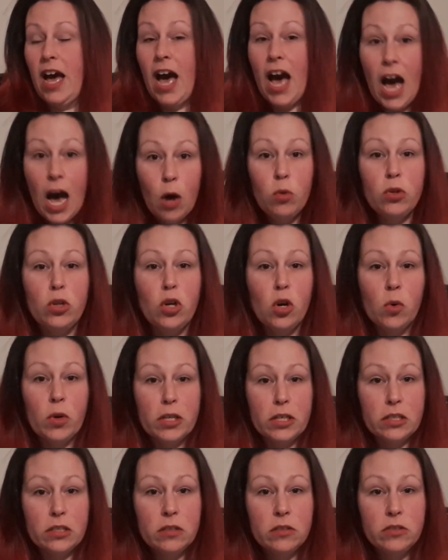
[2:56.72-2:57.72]

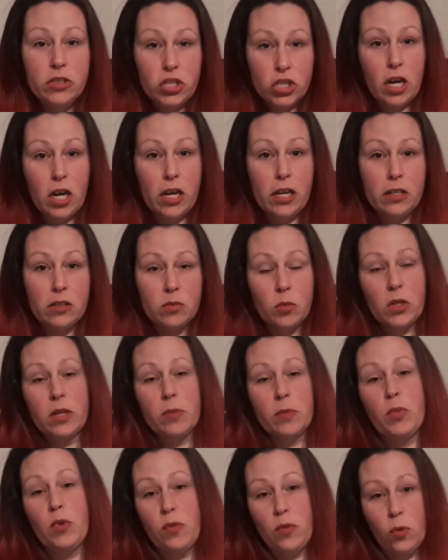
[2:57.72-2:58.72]
outgoing
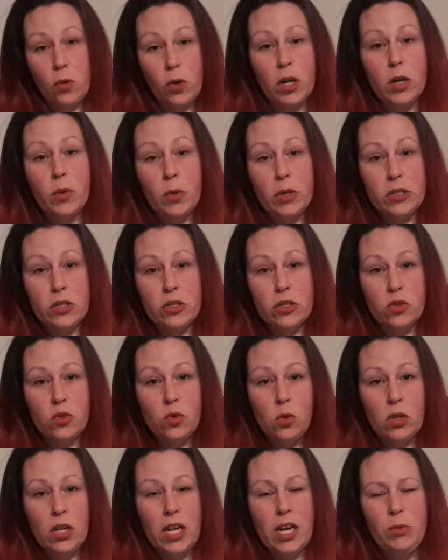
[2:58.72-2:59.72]
child before I went to
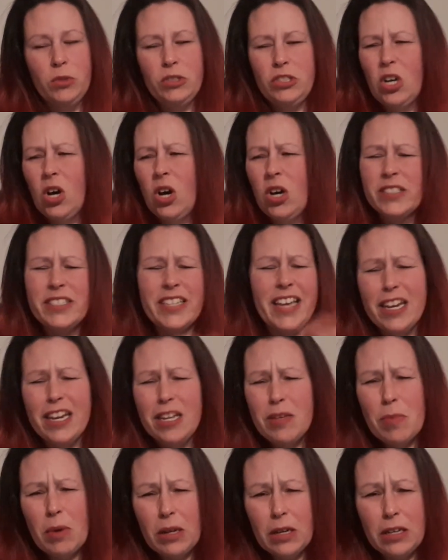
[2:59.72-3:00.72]
school. I would talk to
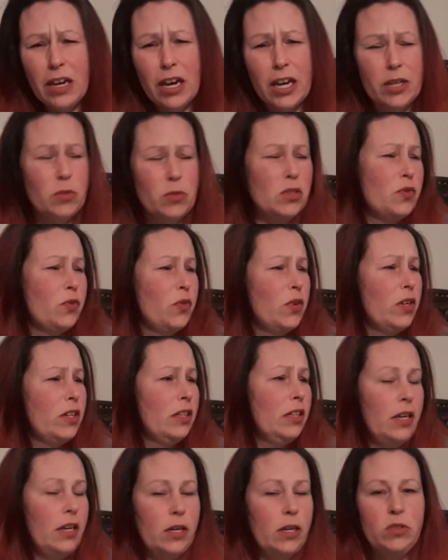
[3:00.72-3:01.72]
anybody. I was
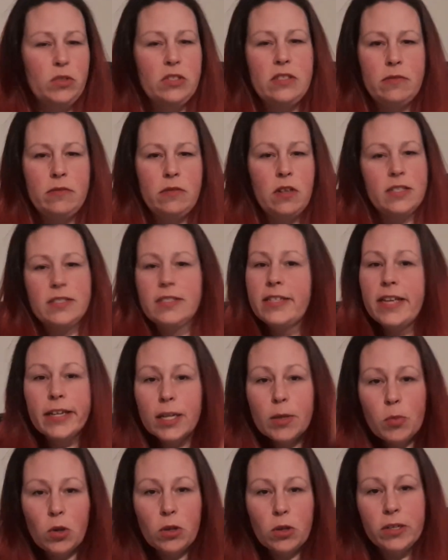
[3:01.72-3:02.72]
friendly. I would stand
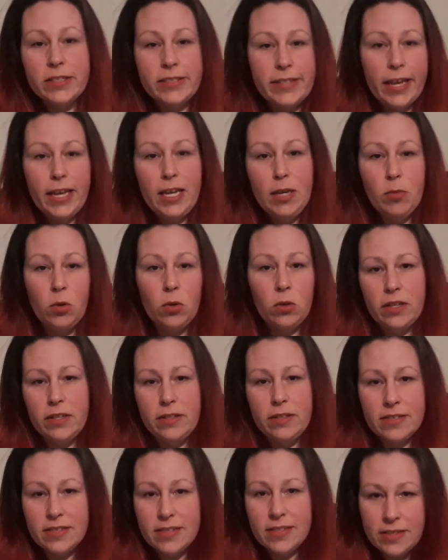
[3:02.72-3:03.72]
up on a table
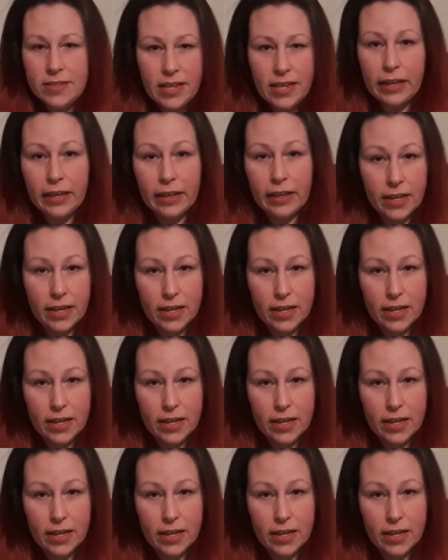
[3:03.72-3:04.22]
and sing